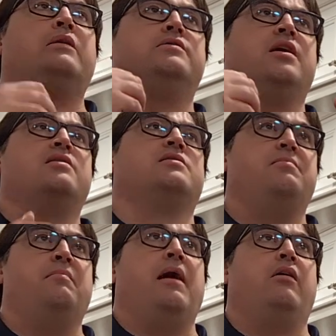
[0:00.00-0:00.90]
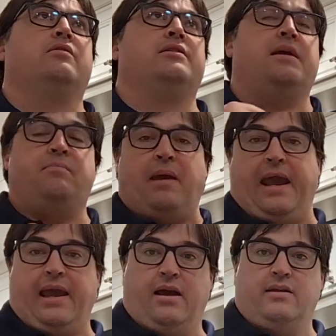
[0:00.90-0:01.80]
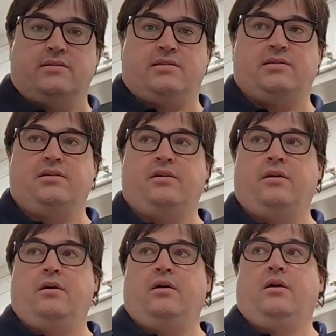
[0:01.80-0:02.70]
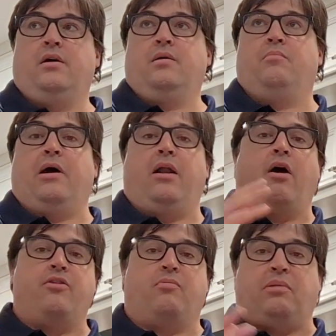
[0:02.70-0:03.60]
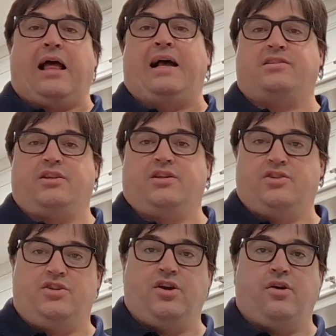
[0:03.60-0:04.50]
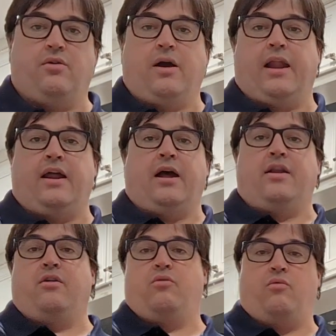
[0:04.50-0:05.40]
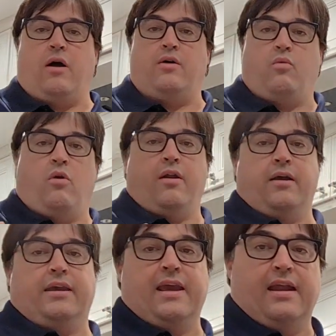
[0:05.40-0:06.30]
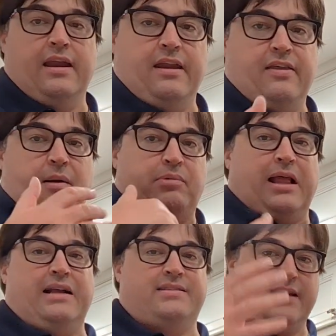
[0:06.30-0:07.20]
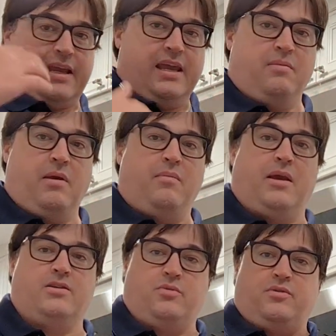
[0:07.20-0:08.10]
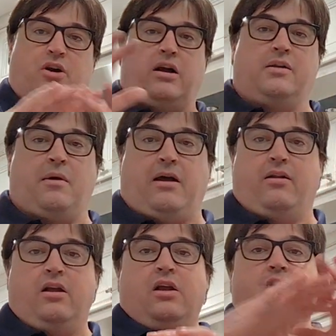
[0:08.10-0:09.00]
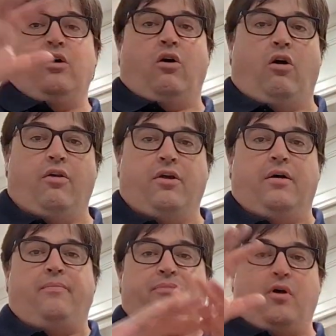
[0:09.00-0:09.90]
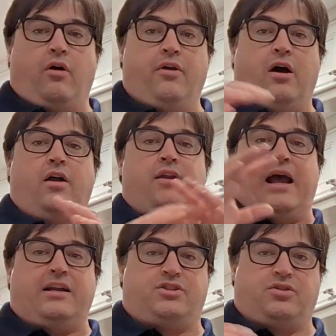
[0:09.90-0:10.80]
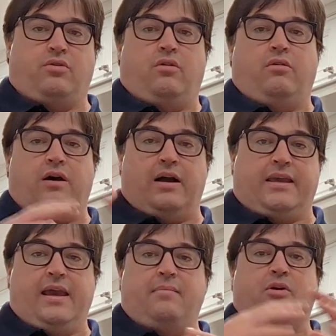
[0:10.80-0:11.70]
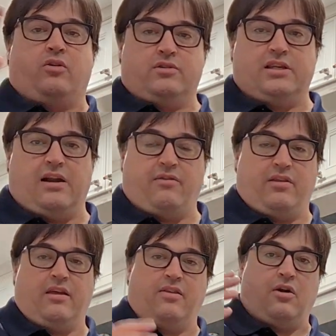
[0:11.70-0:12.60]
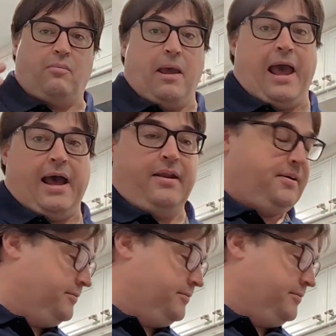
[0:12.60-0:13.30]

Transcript: doesn't melt in pans, but other plastics do, and I don't want to get any of that plastic in me, because we've talked about all the unnatural chemicals and everything that are bad,